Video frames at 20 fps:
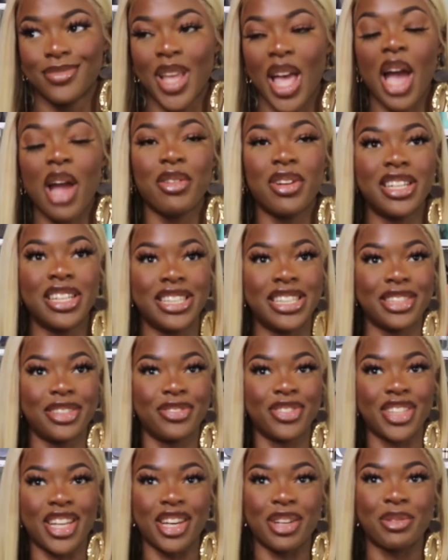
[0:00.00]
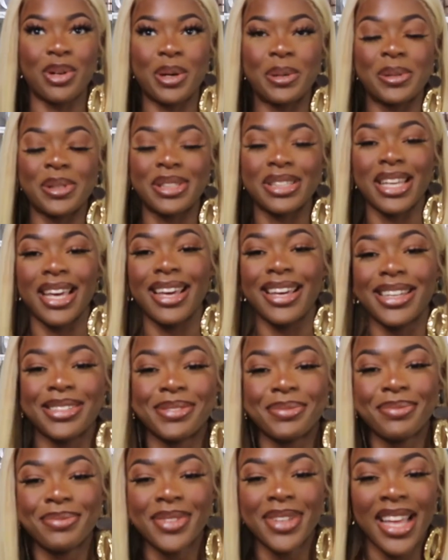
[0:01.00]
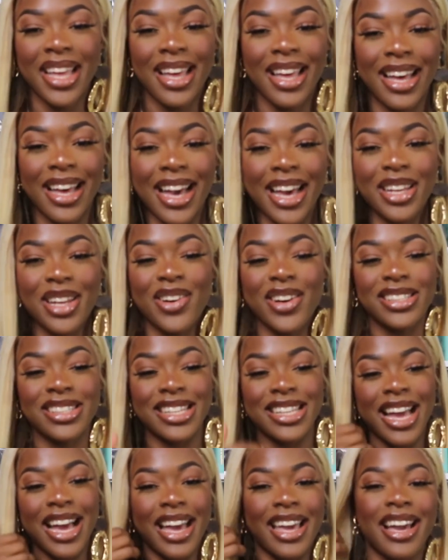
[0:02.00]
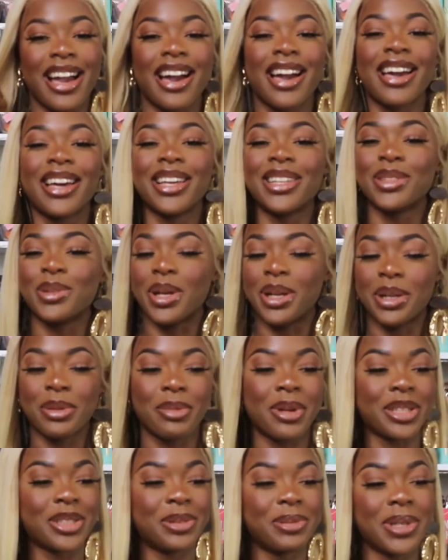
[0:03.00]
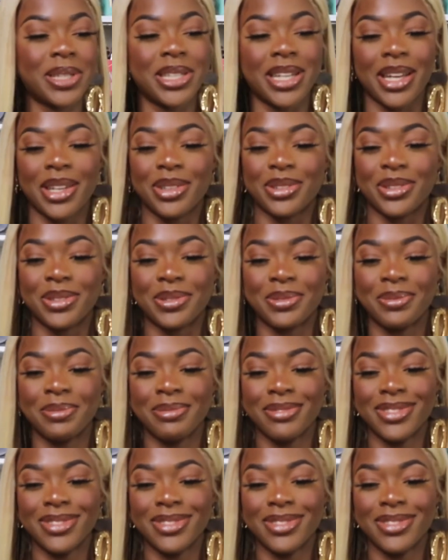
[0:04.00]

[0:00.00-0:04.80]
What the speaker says: I really did forget what I was saying. I know I said, hi, guys. Welcome back to my channel.